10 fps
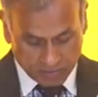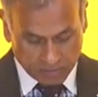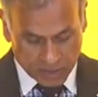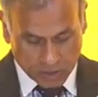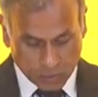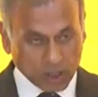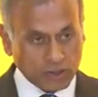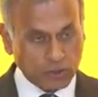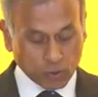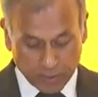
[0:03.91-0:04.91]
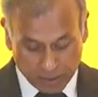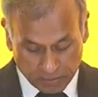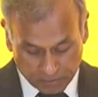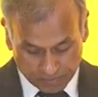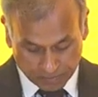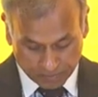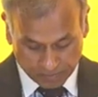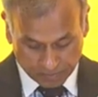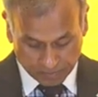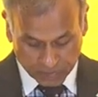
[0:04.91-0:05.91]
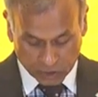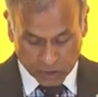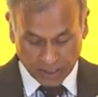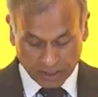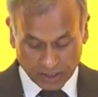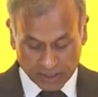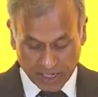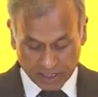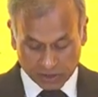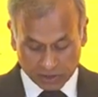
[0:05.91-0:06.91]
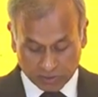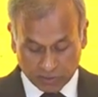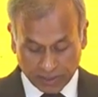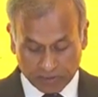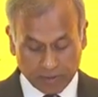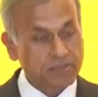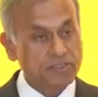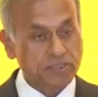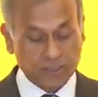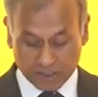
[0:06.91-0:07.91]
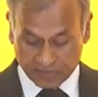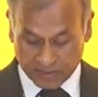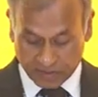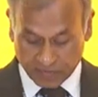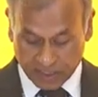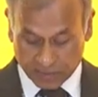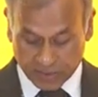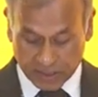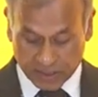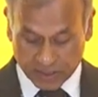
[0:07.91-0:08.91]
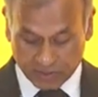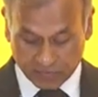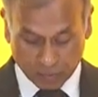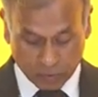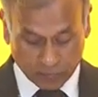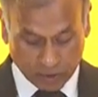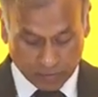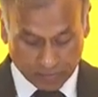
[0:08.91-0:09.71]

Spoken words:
Mr. Wang Shouwen, the China International Trade Representative and the Vice Minister for MOFCOM,